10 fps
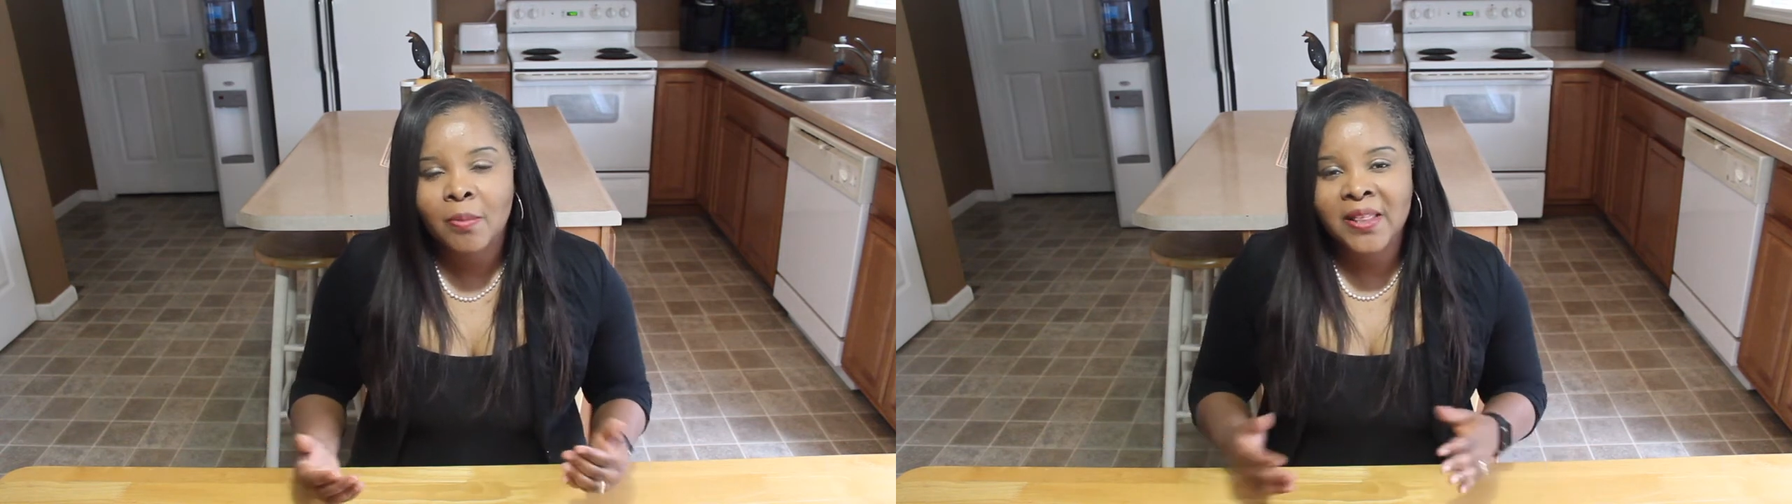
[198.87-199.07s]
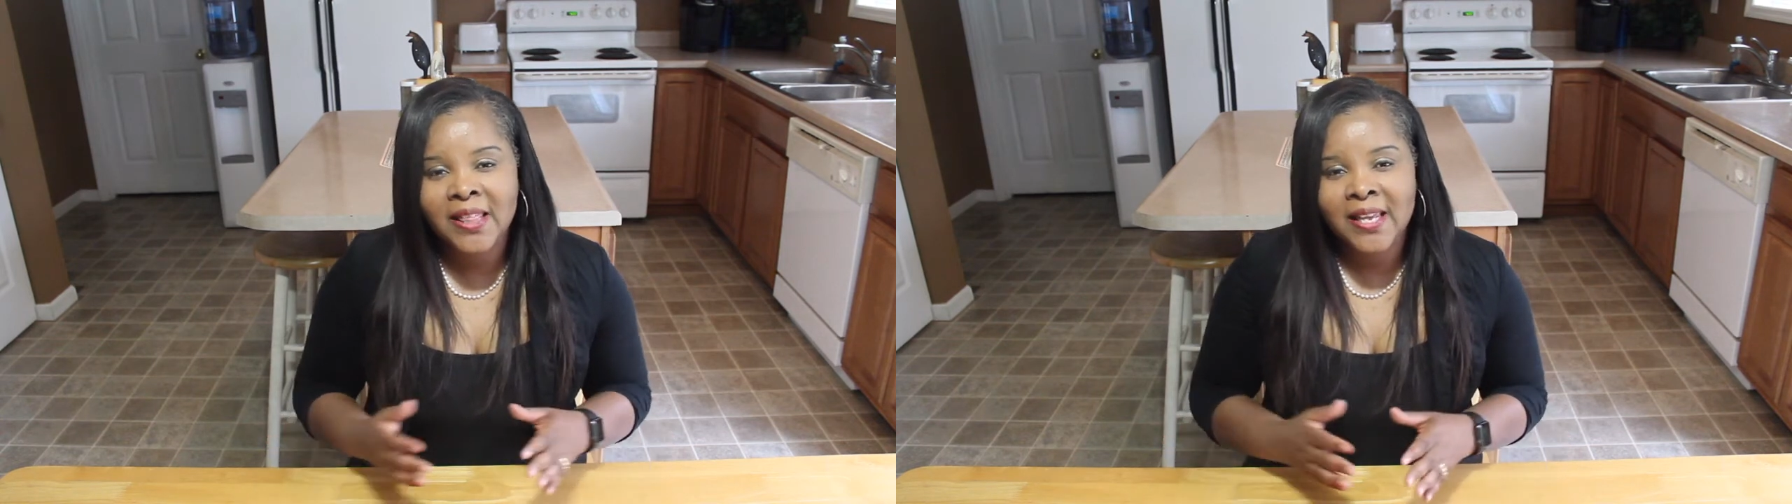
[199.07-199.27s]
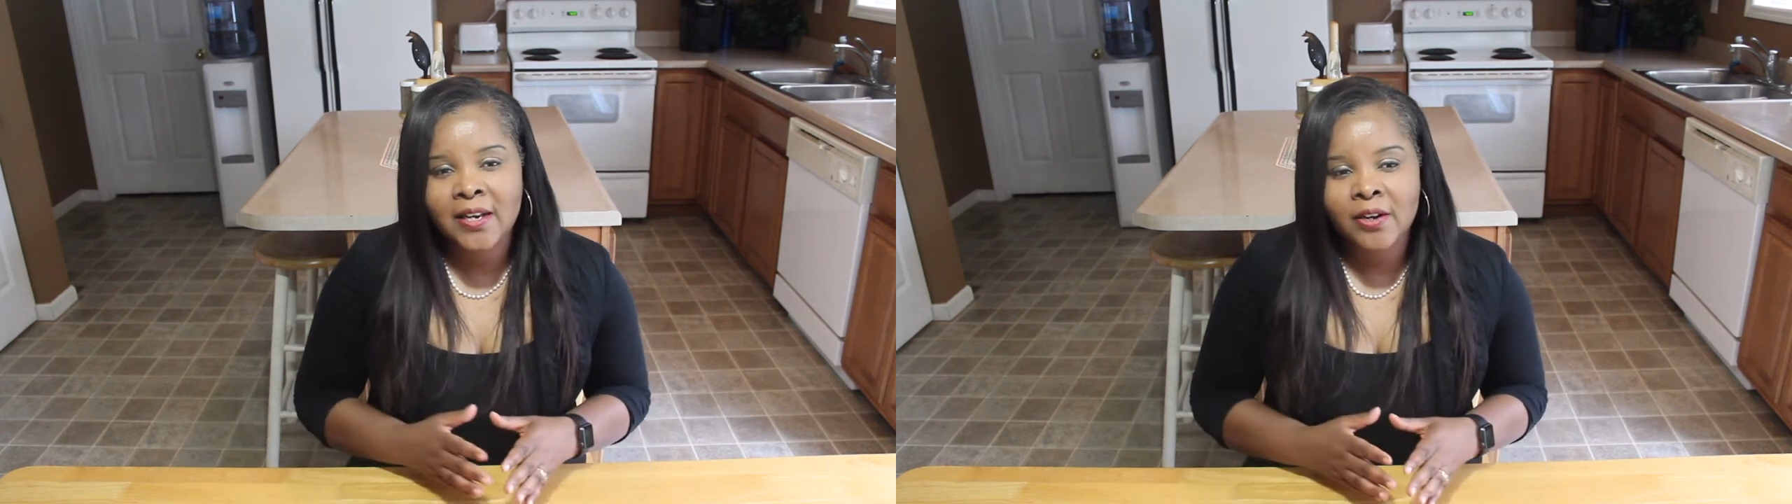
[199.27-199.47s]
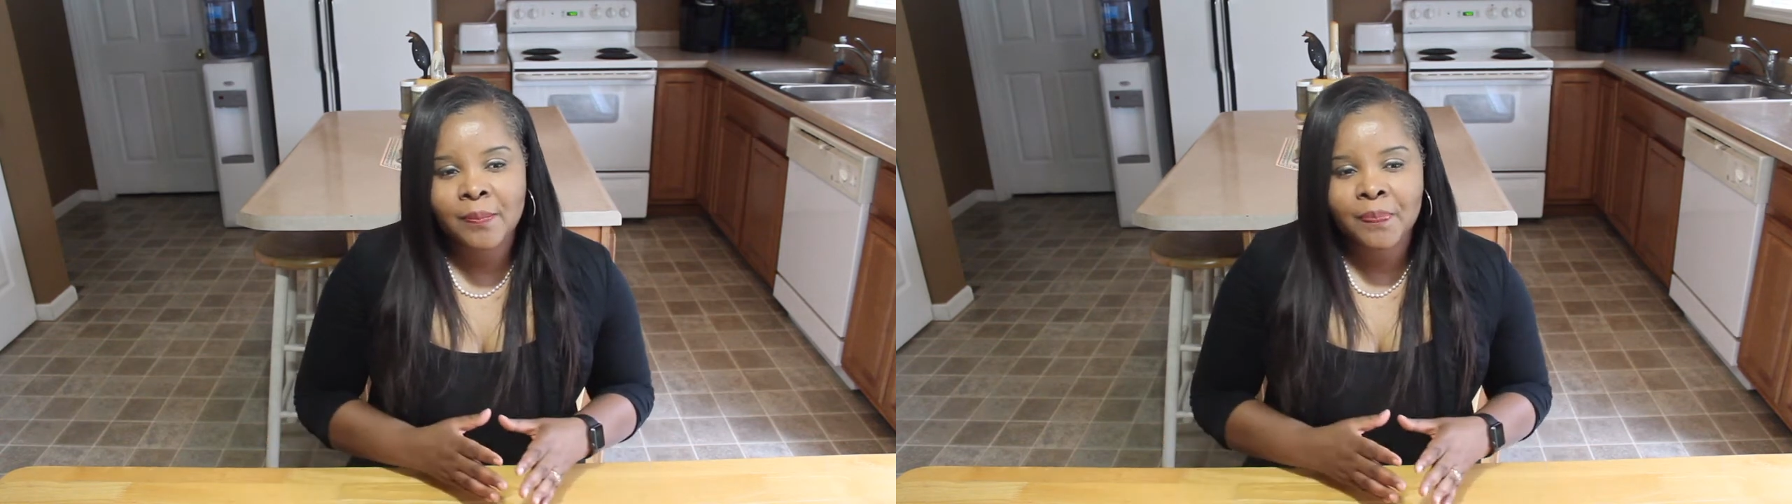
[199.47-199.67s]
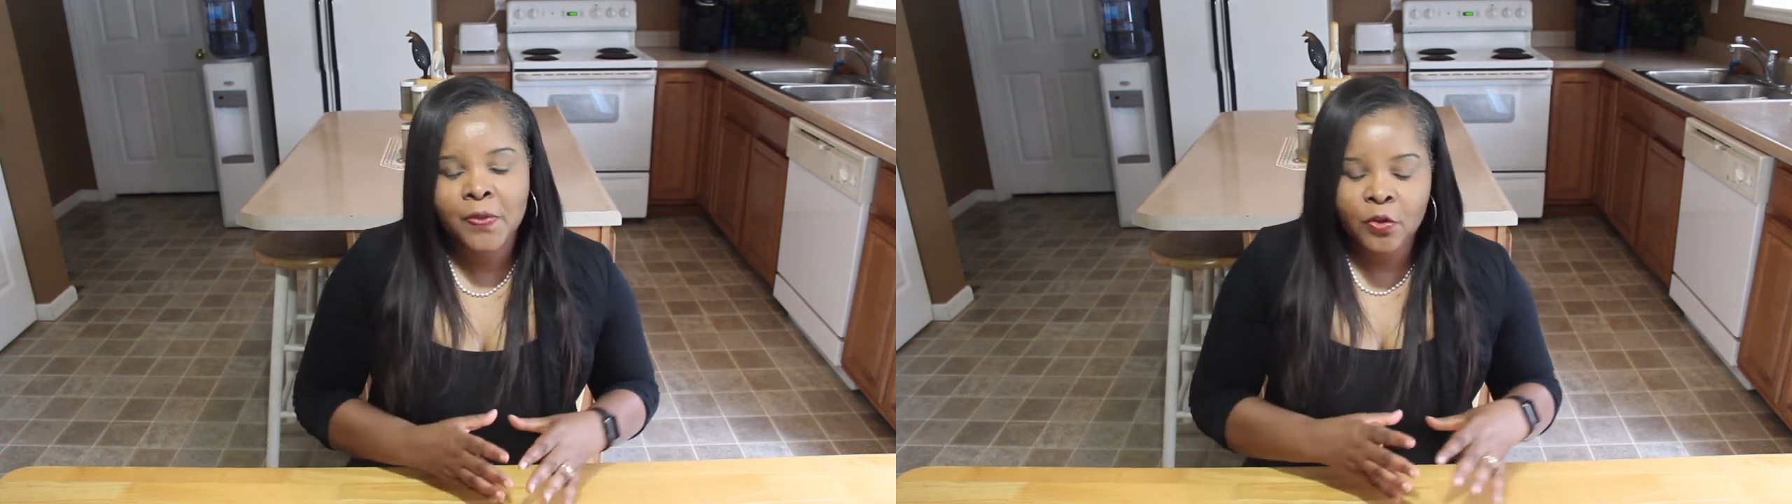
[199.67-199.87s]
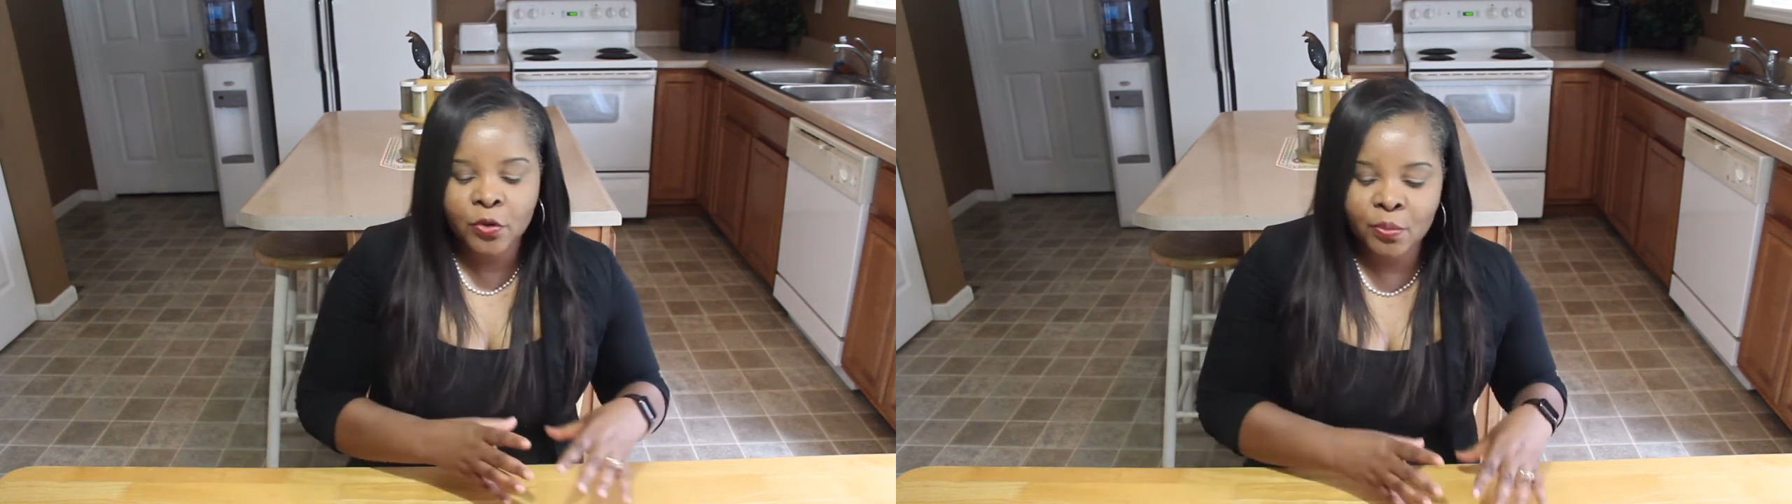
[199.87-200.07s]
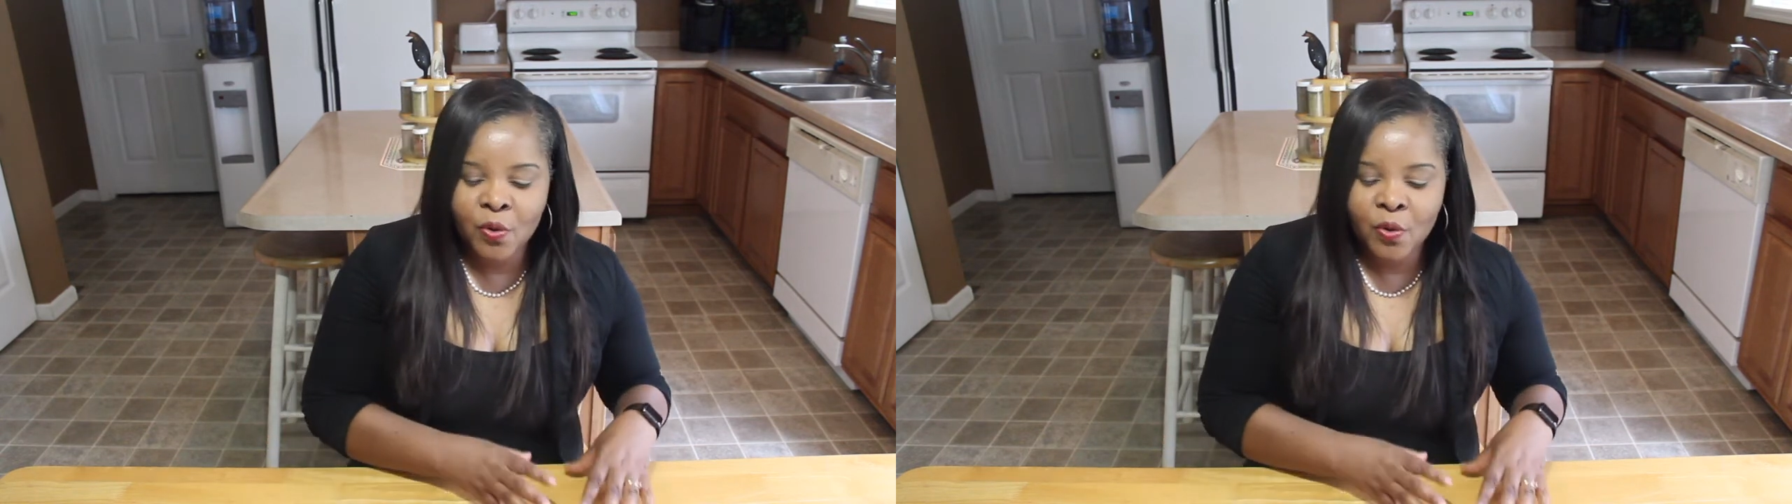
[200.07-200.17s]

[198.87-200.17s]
But then, through